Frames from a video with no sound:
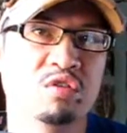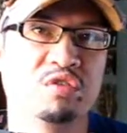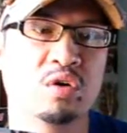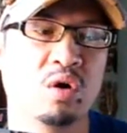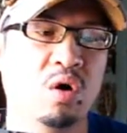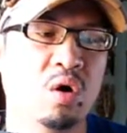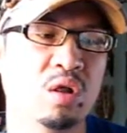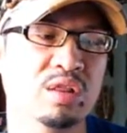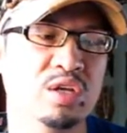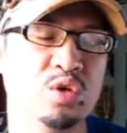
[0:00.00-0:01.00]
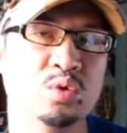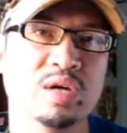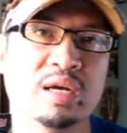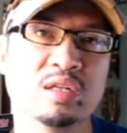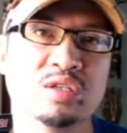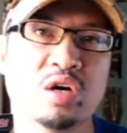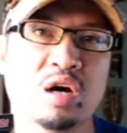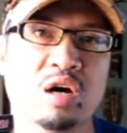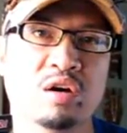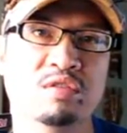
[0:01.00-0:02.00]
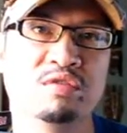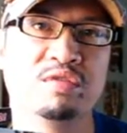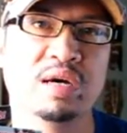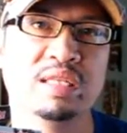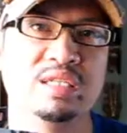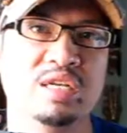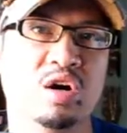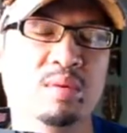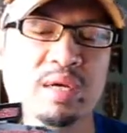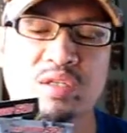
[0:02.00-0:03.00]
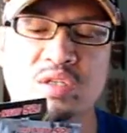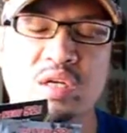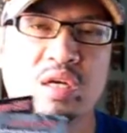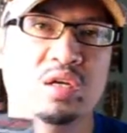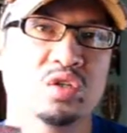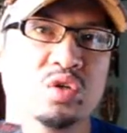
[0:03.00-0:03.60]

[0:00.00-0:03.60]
for all the new titles of DC Comics.